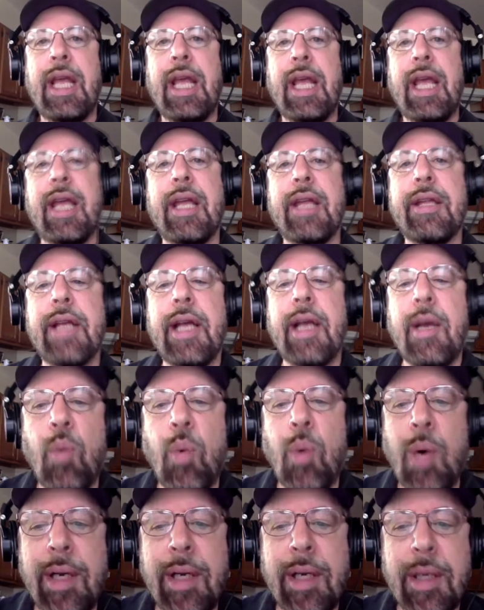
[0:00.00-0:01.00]
And I
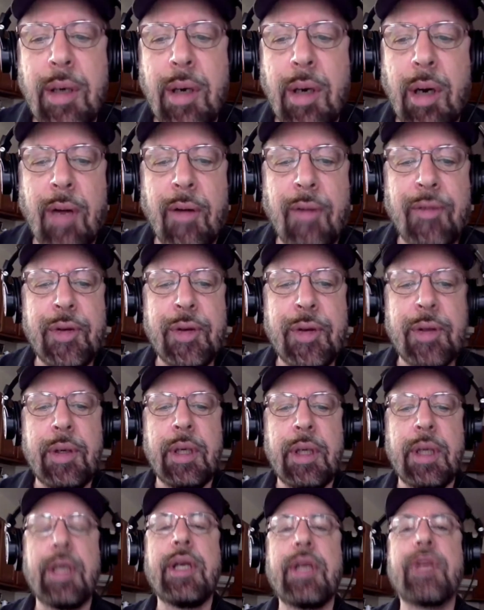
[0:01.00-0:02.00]
want to offer
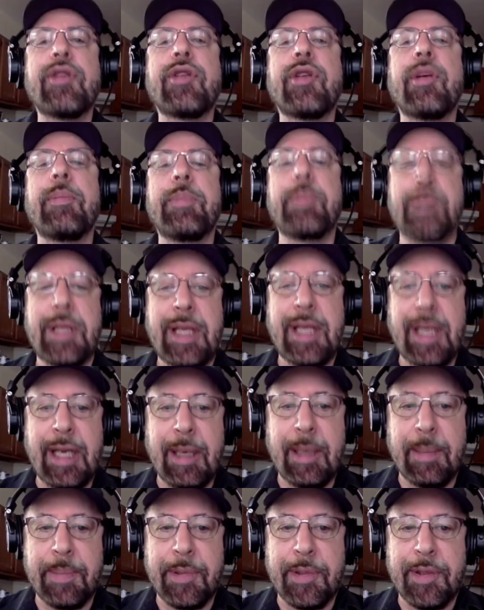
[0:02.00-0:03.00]
some
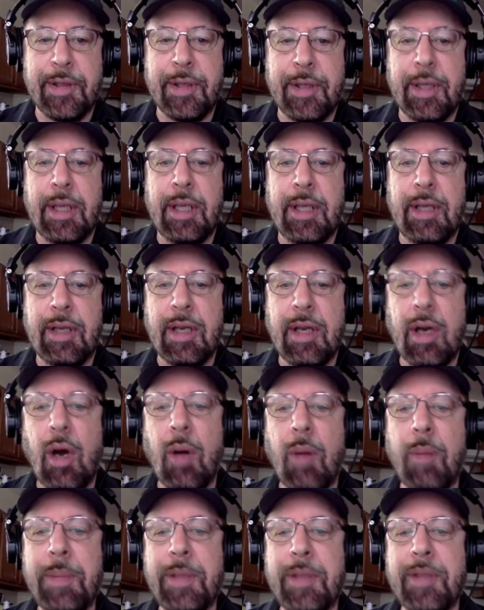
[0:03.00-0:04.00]
tips that all
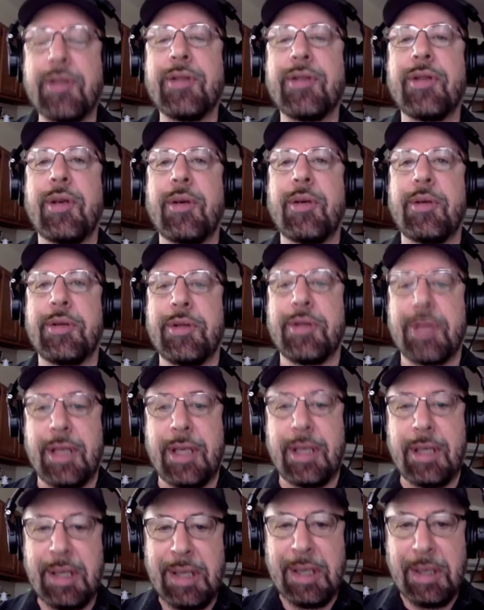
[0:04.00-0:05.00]
business owners
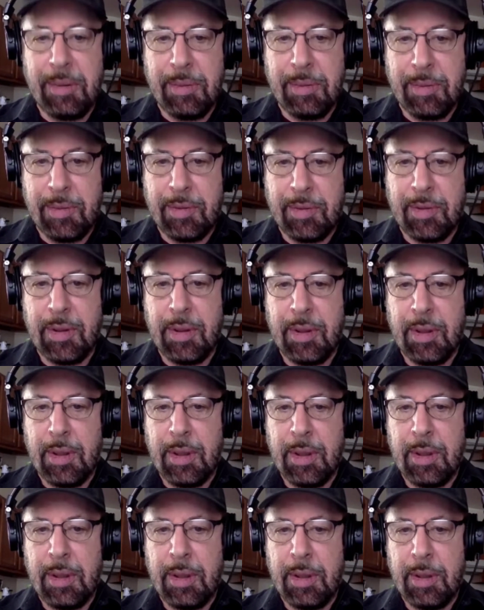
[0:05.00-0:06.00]
can use
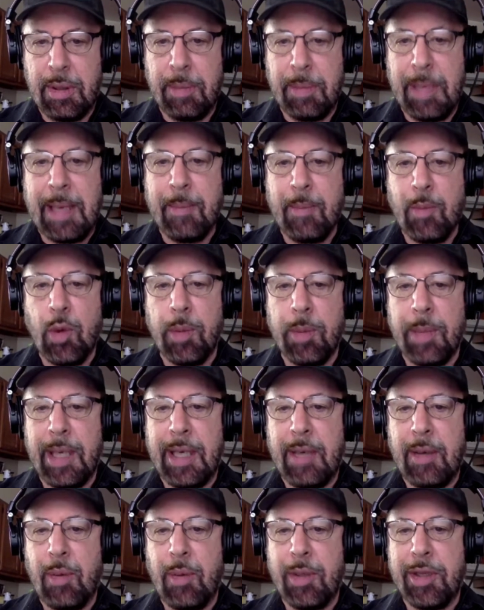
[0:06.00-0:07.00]
to make more
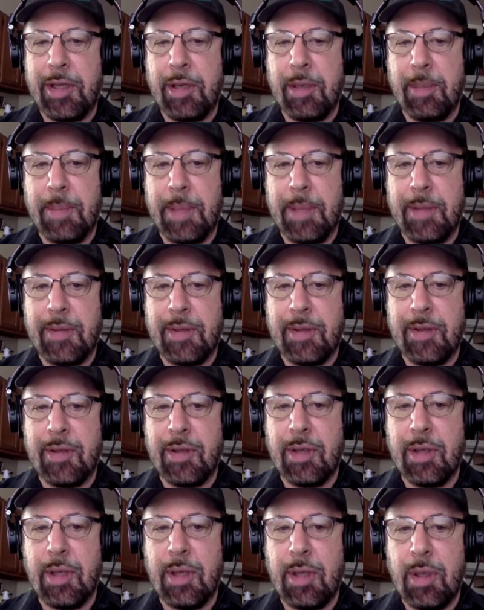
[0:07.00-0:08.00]
money with their business,
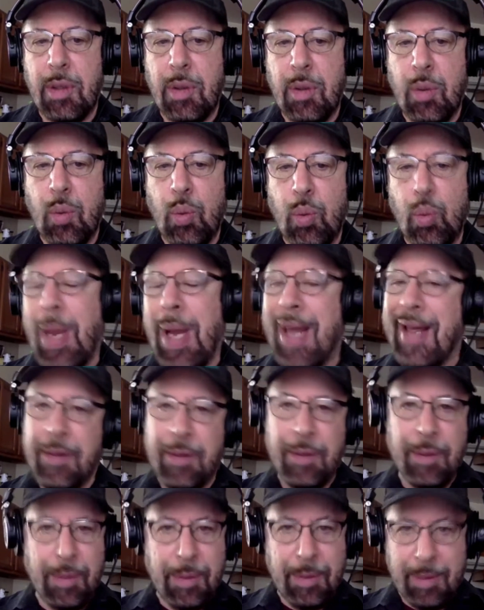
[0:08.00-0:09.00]

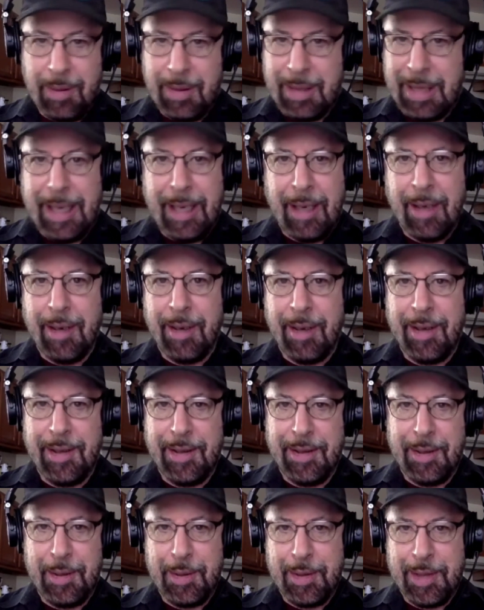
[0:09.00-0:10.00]
whether they are
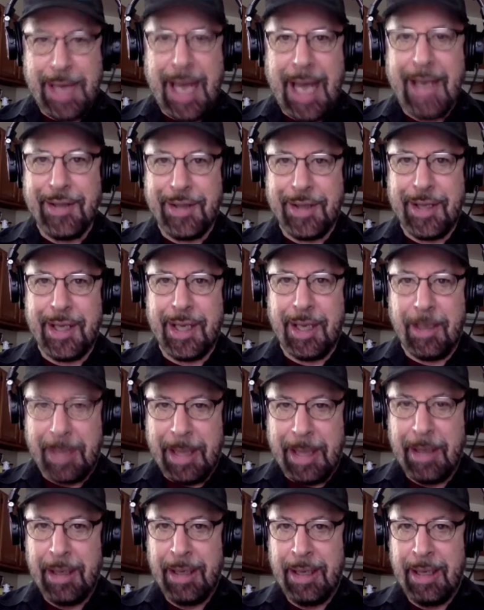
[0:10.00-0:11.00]
enthusiastic
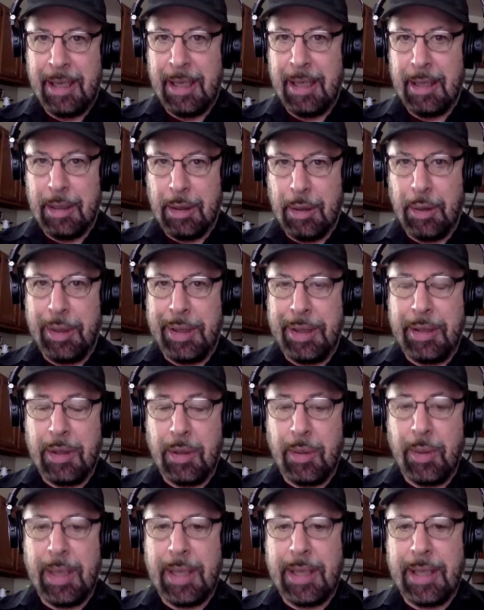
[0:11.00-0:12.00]
about learning to
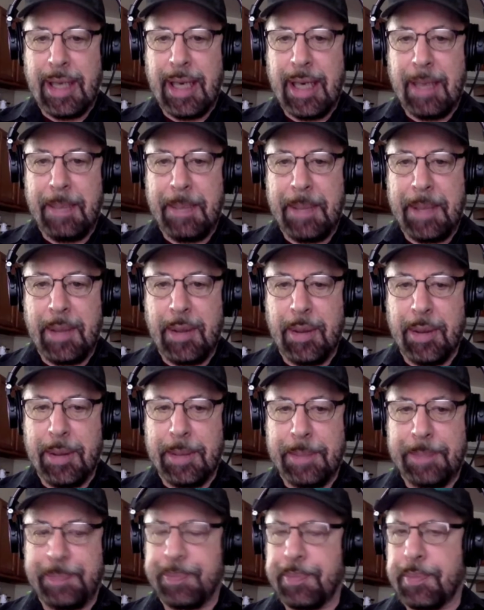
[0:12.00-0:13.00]
write copy
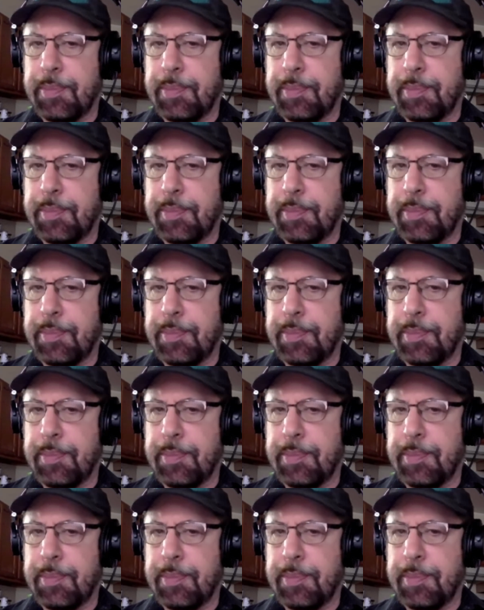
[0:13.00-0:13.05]
or